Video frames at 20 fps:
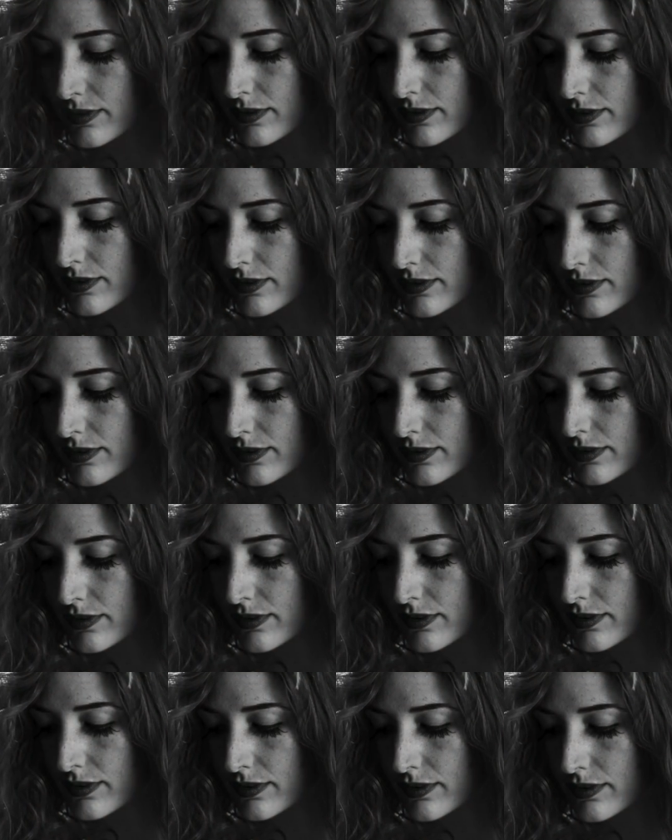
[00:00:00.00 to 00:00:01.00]
sure to stick
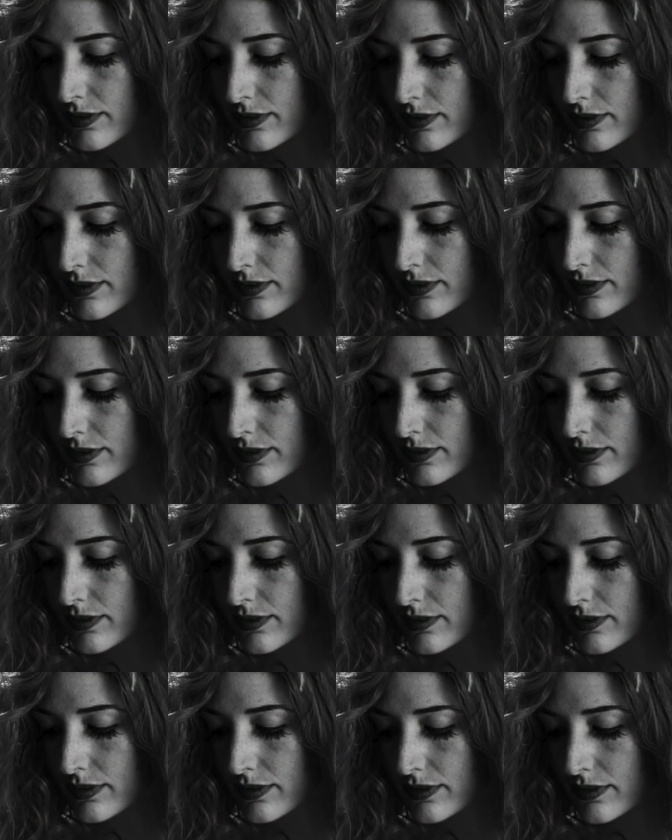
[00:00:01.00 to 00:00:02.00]
around. I've got lots of
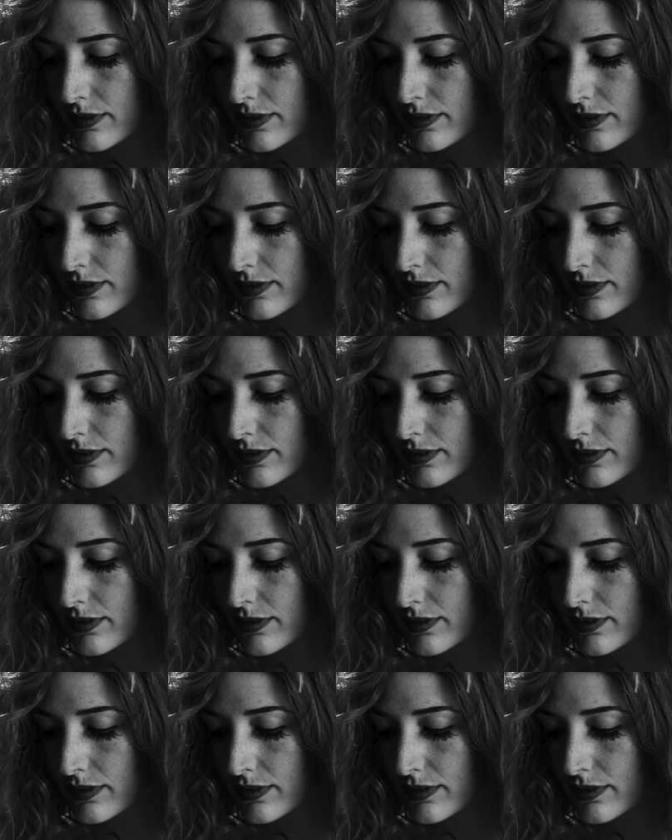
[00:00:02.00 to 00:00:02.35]
awesome image